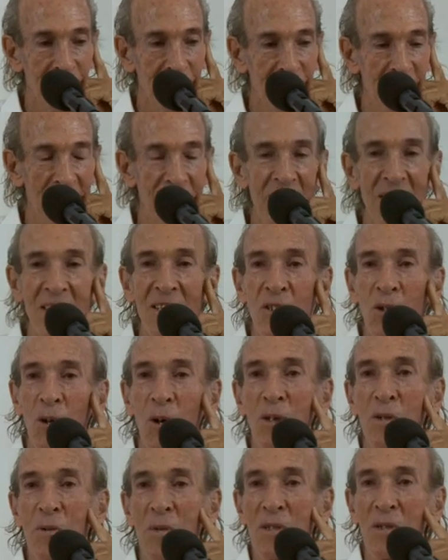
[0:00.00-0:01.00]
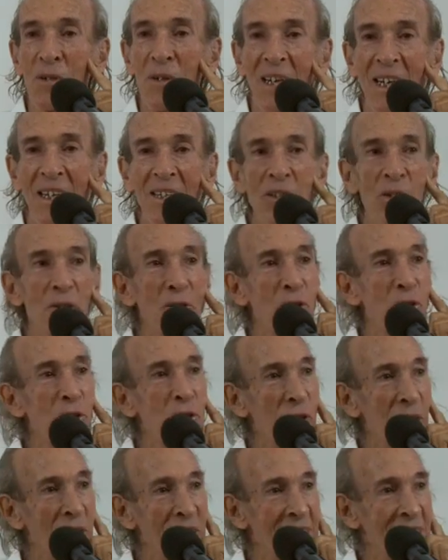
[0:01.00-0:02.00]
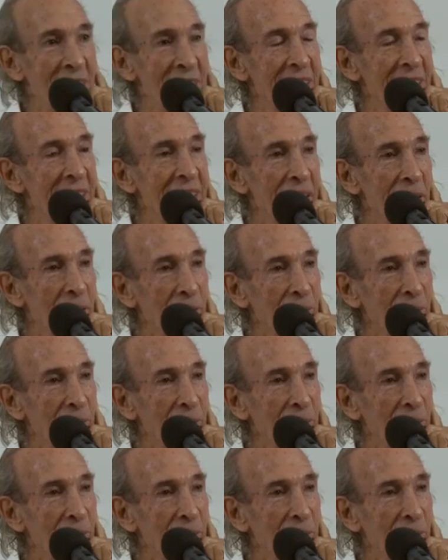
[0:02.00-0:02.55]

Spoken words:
And this thought was related to trees.